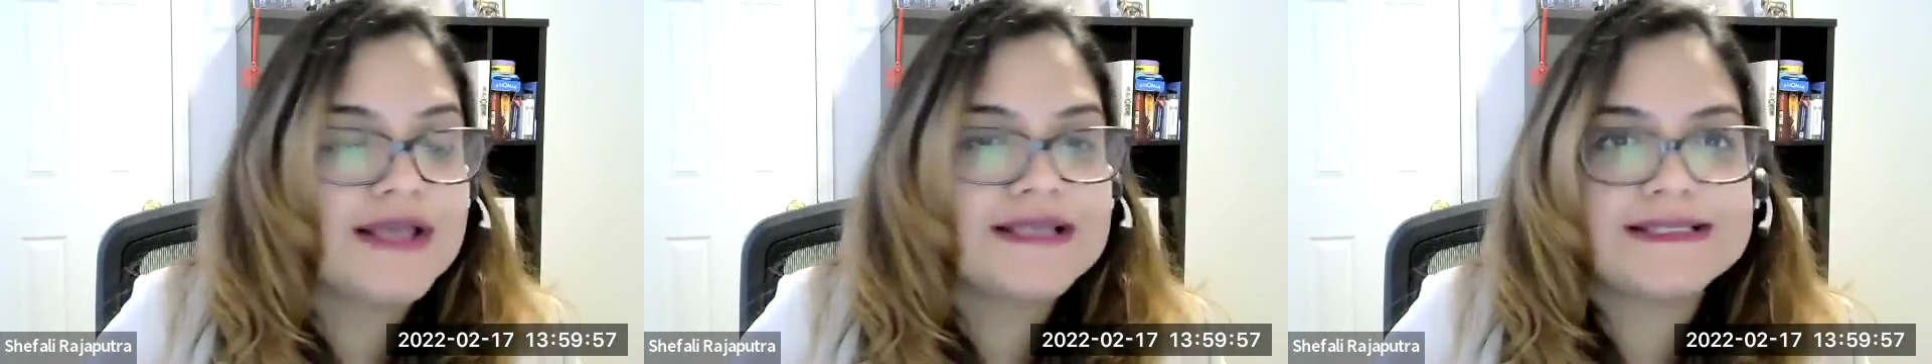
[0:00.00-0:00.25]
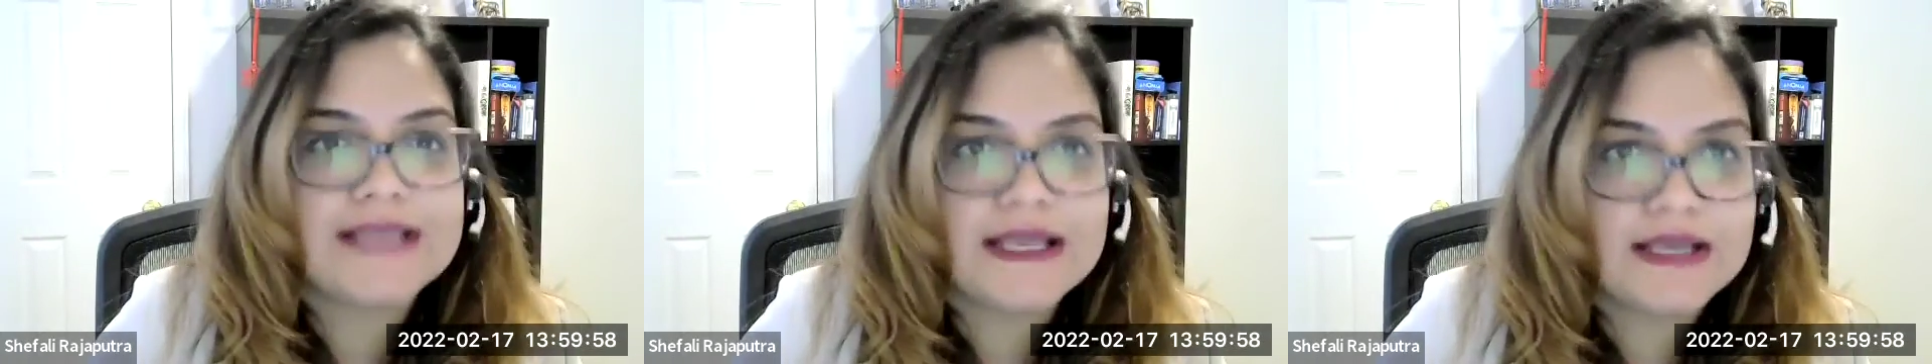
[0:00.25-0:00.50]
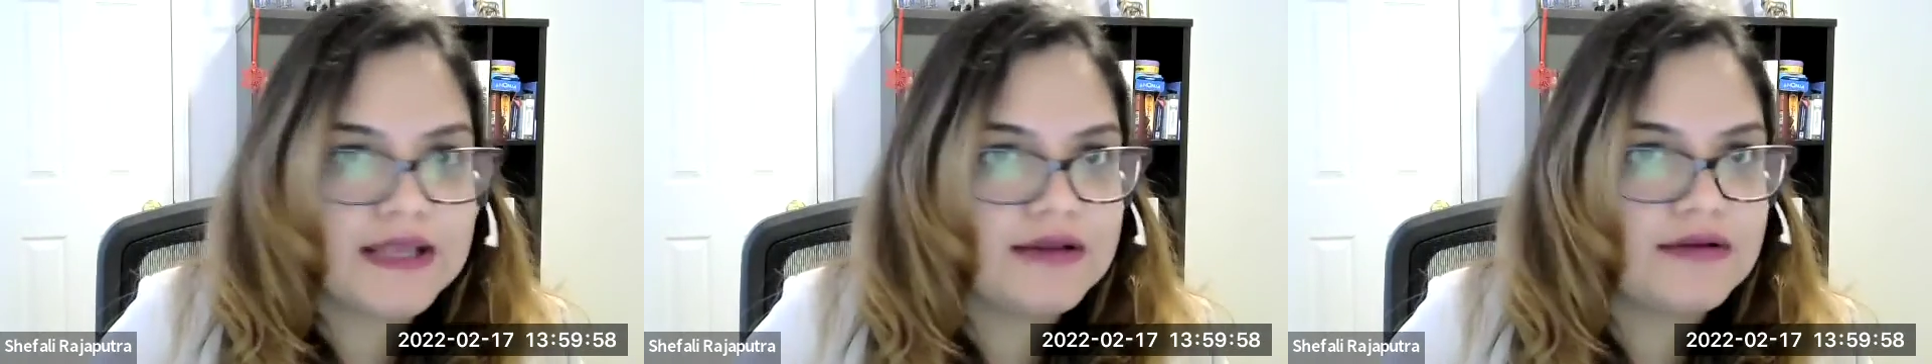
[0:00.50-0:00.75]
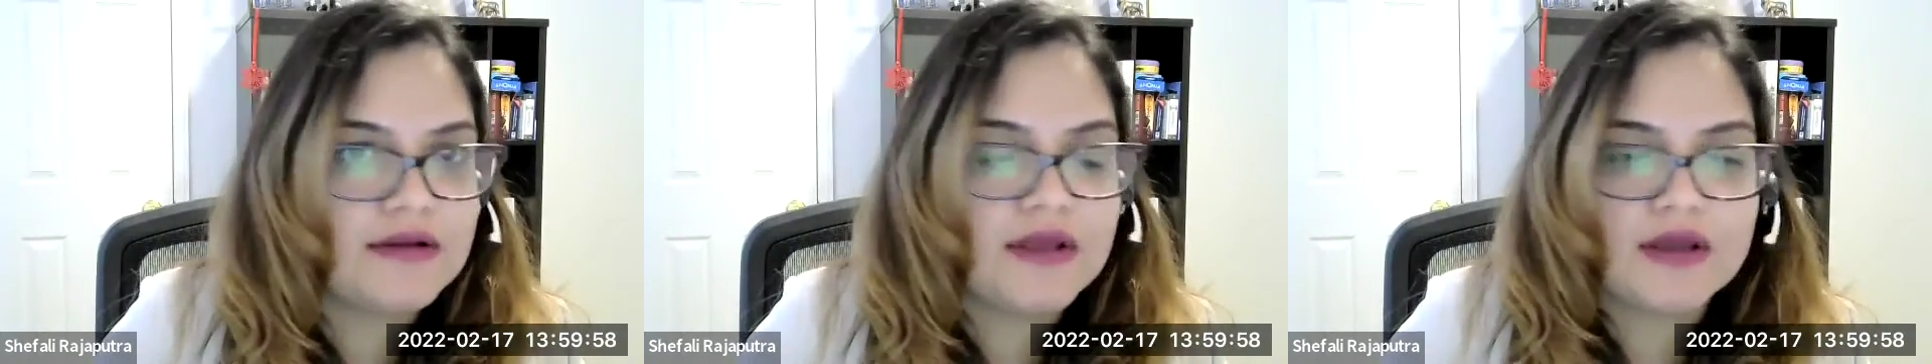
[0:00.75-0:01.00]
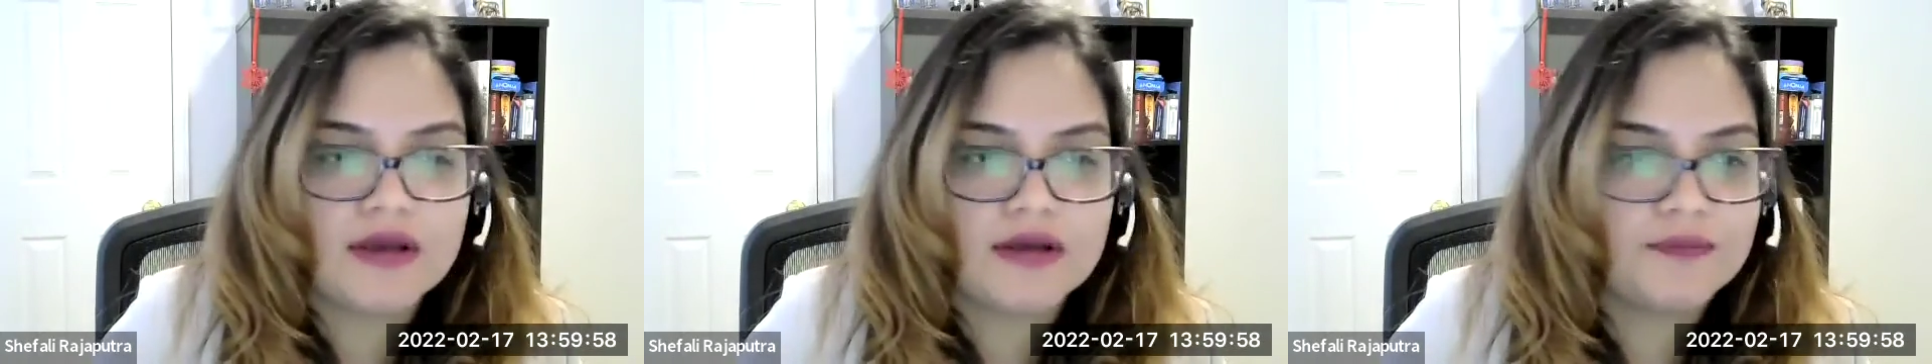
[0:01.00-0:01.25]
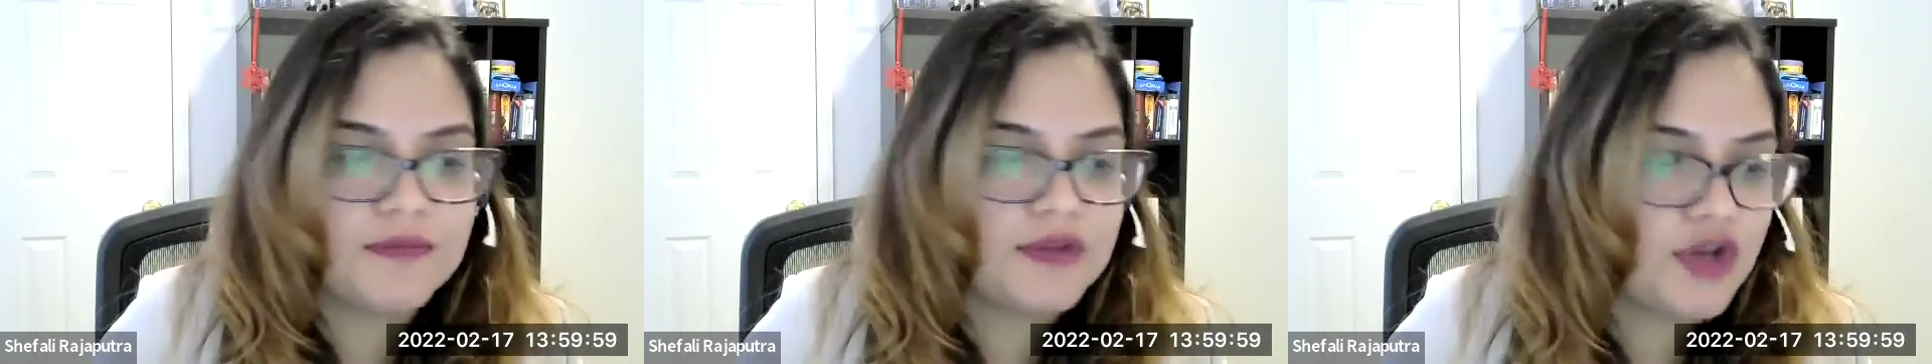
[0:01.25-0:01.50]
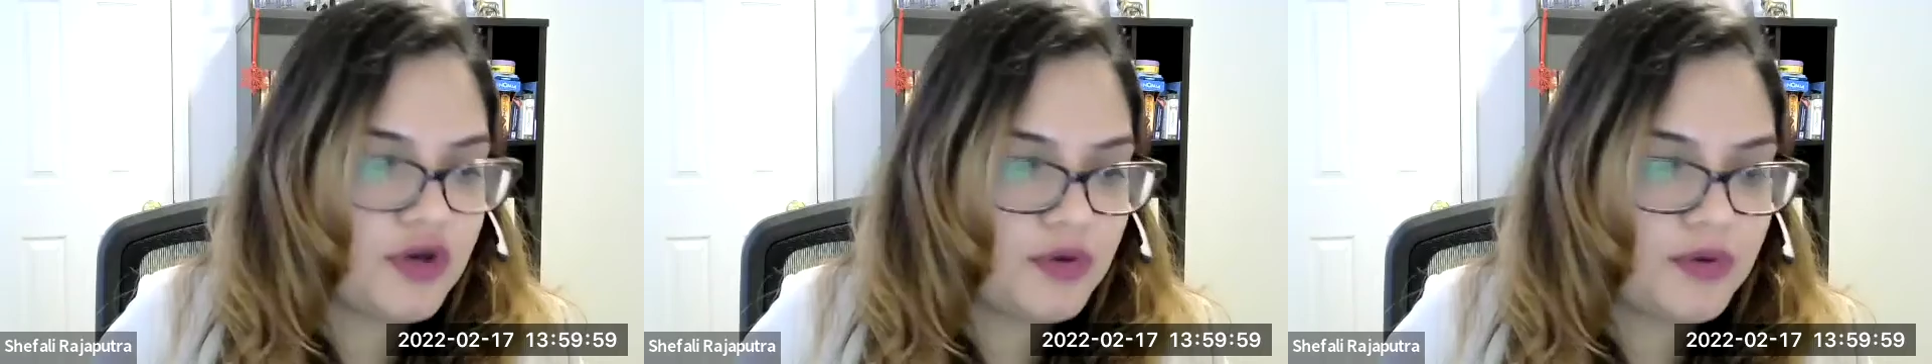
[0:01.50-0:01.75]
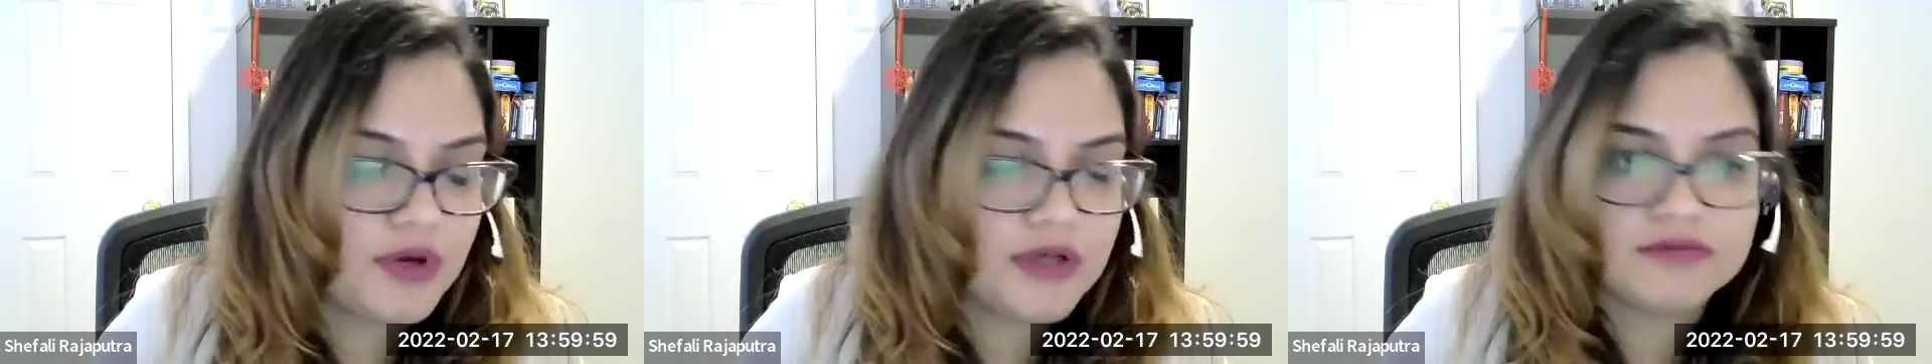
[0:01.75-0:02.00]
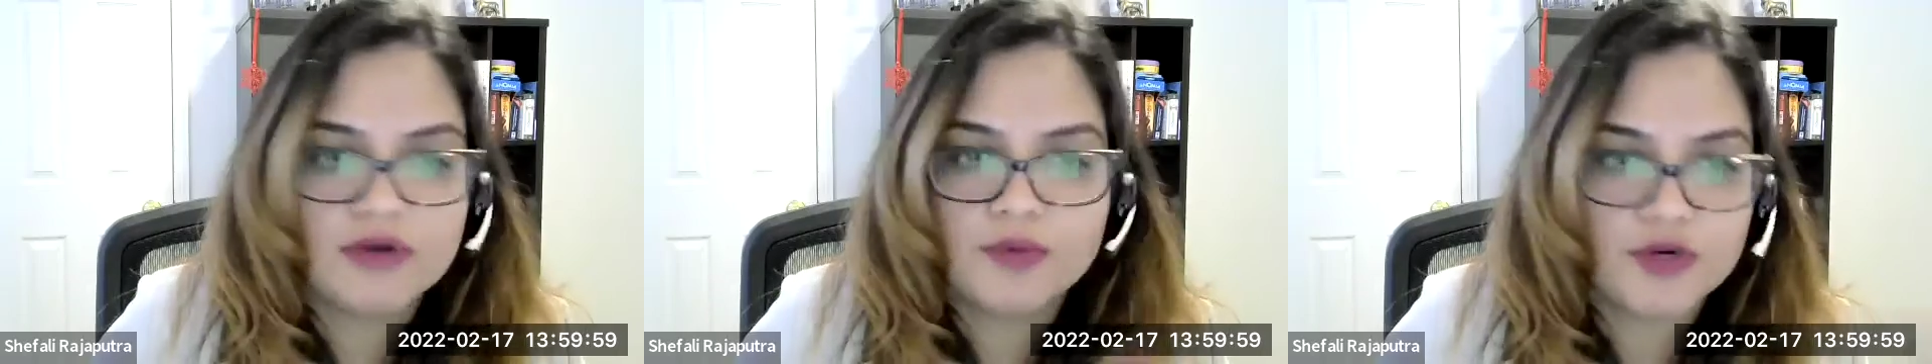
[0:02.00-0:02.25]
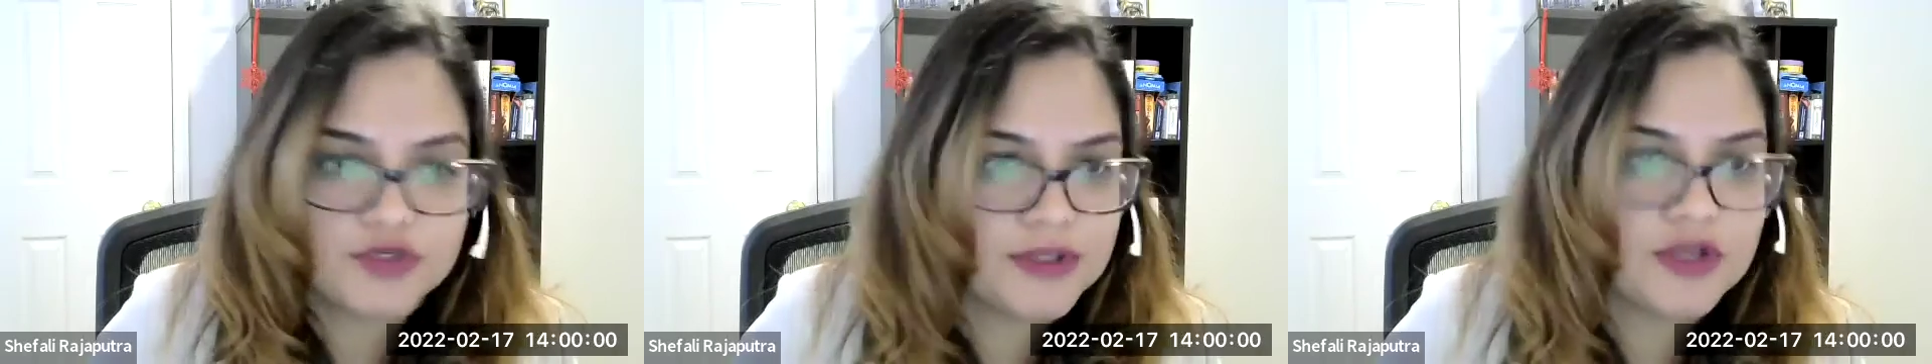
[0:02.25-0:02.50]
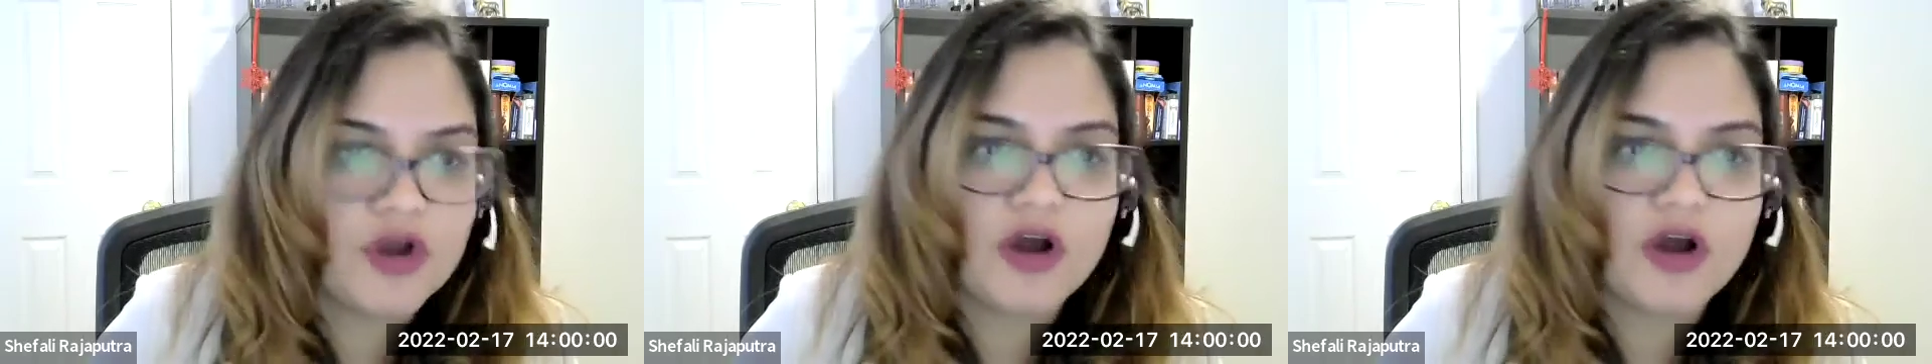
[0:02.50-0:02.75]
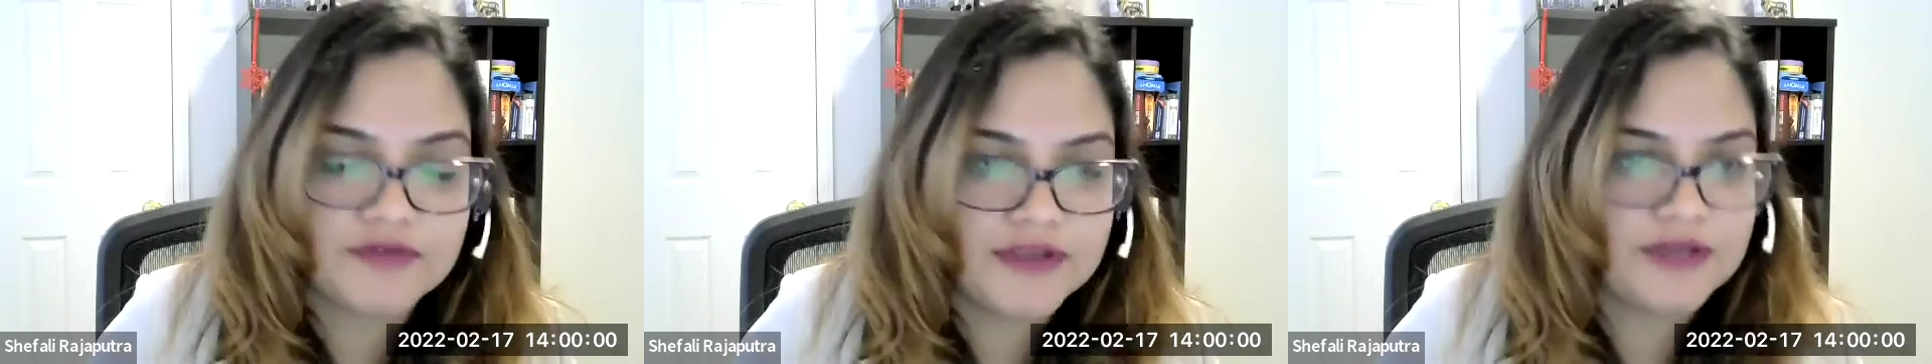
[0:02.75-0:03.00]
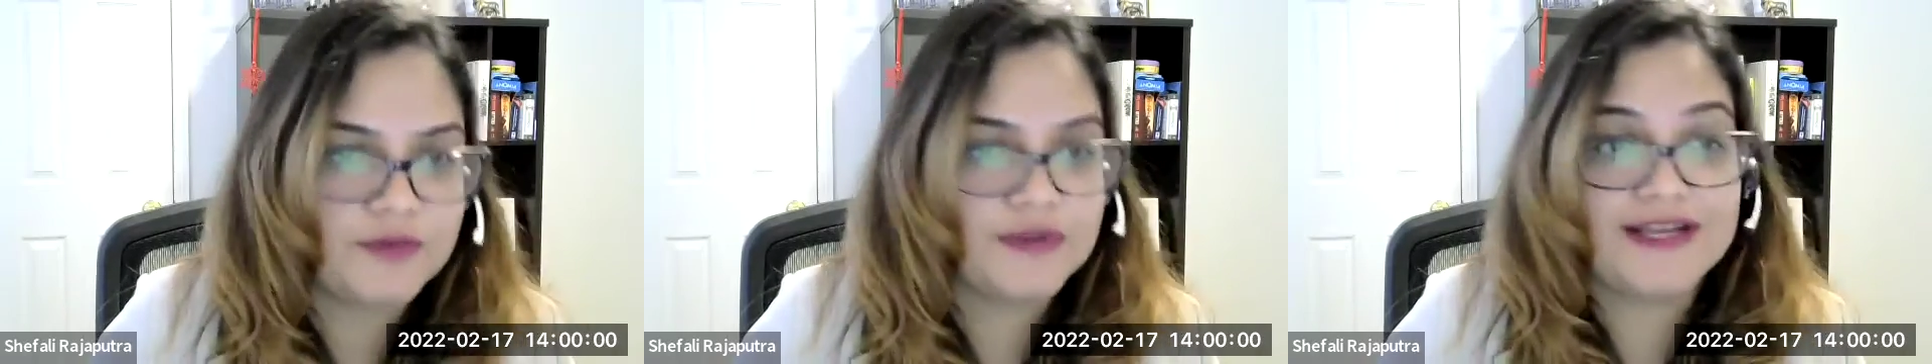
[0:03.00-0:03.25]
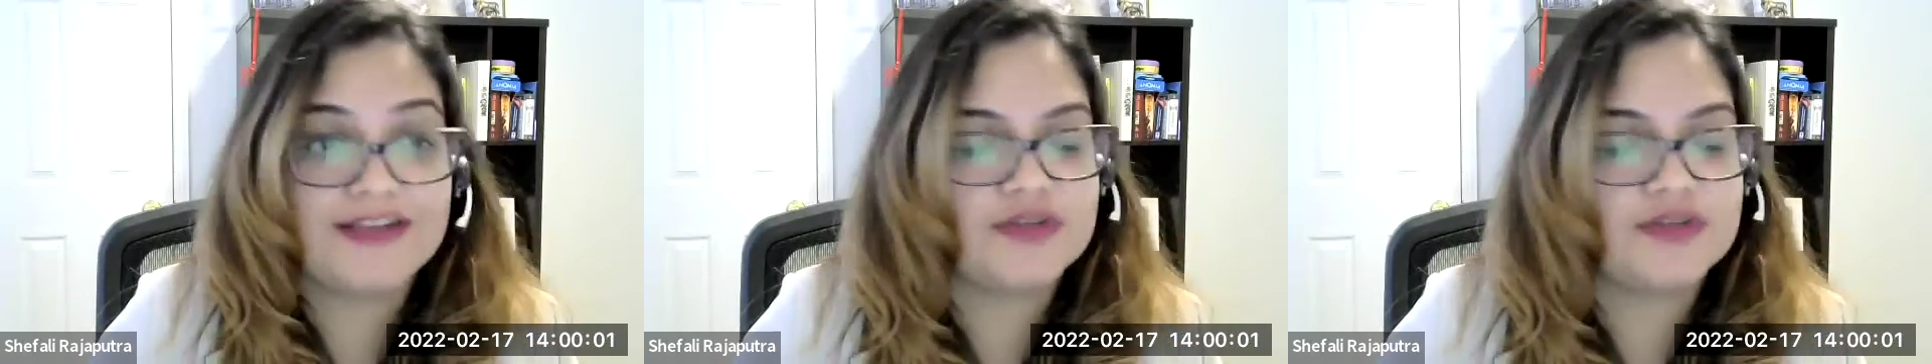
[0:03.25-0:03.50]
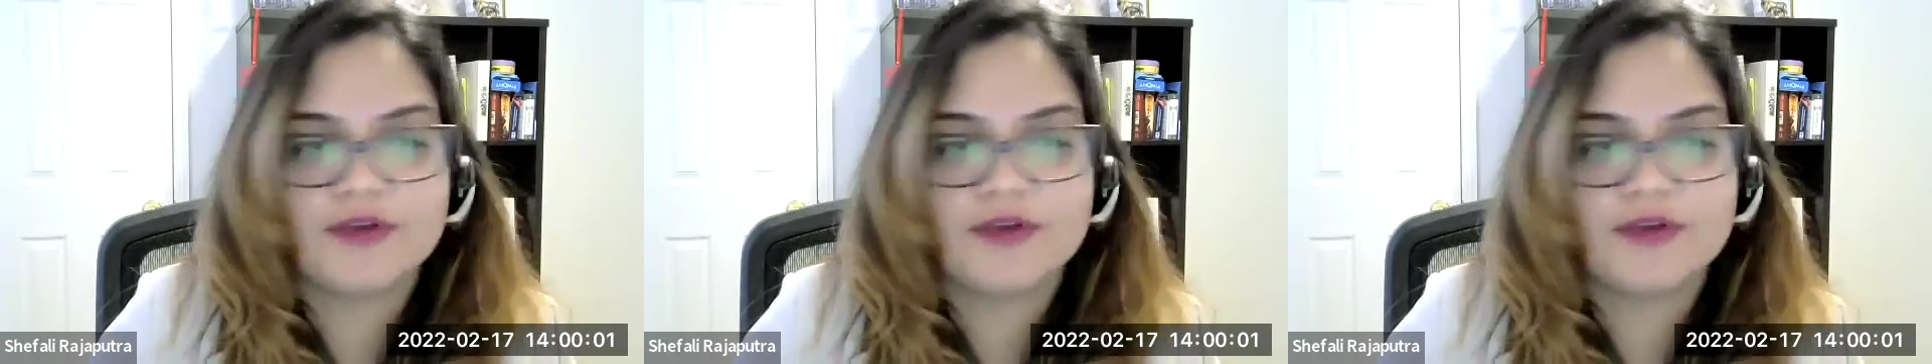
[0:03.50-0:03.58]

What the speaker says: send in, a virtual coffee invitation,